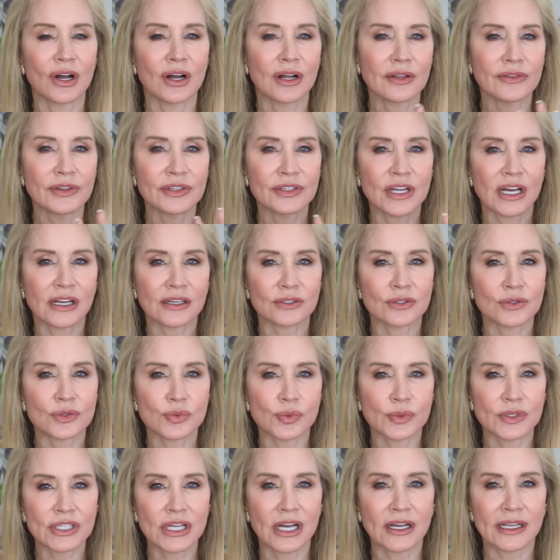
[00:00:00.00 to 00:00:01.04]
All the
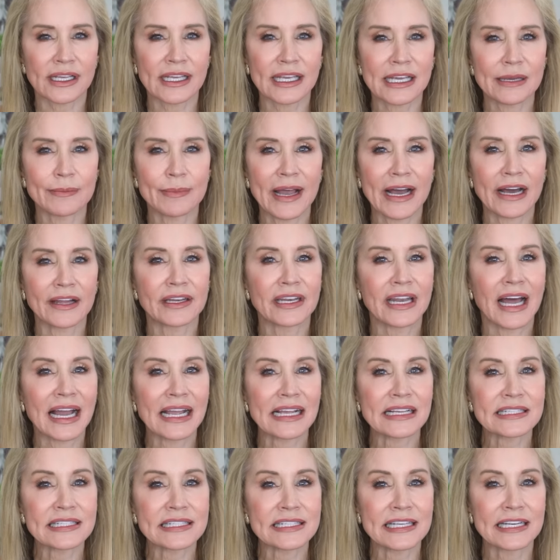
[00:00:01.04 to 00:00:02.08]
doctors were talking about
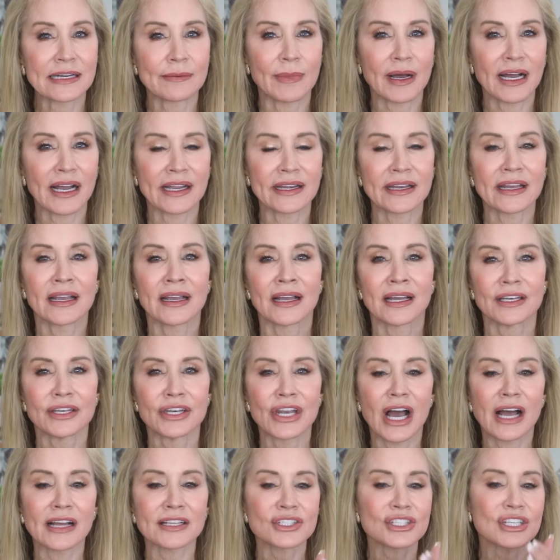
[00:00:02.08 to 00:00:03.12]
niacinamide,
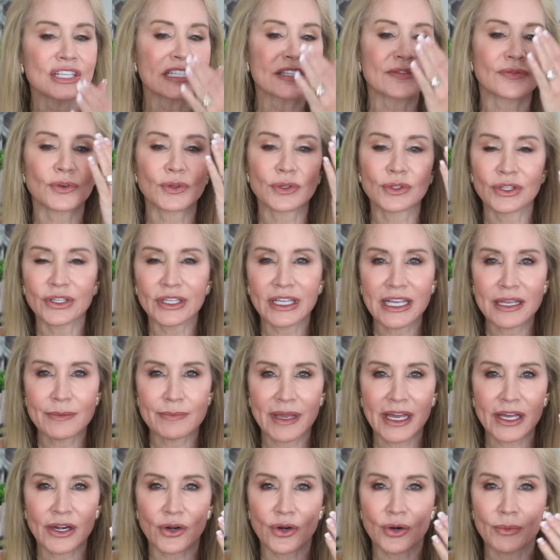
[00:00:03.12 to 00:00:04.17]
not just for looking
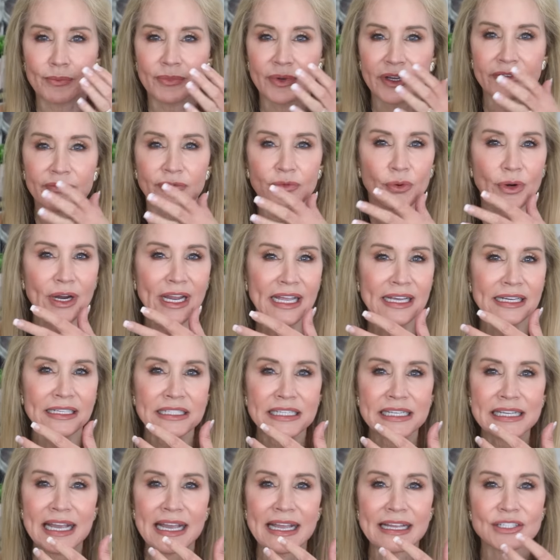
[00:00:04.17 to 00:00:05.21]
better, but for
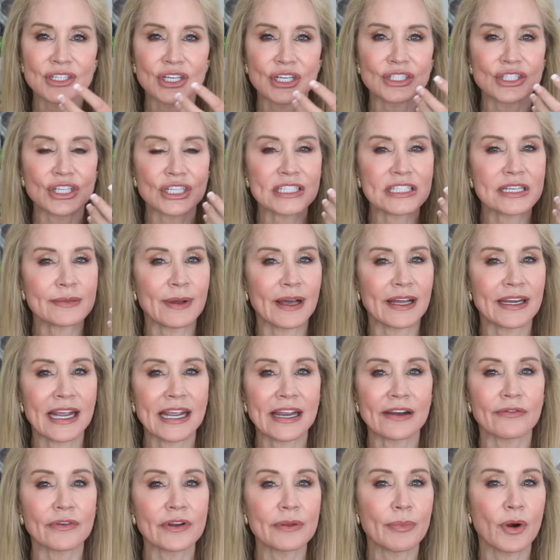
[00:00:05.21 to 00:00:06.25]
anti-aging just about
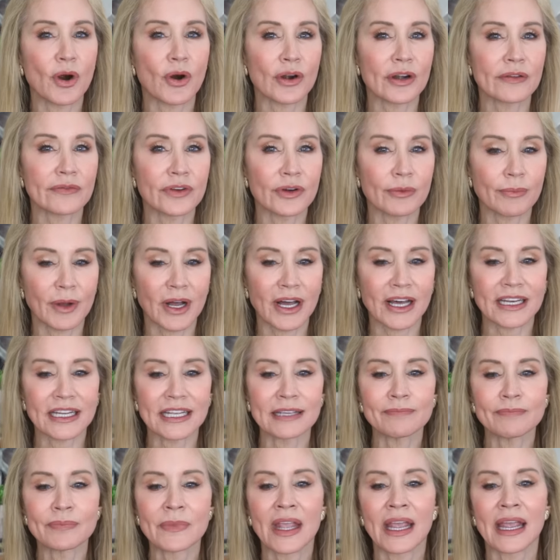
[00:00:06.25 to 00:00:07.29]
every part of your
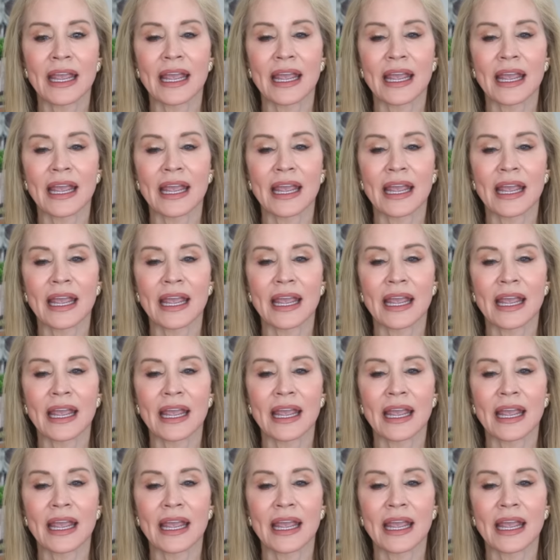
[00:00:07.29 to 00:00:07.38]
body.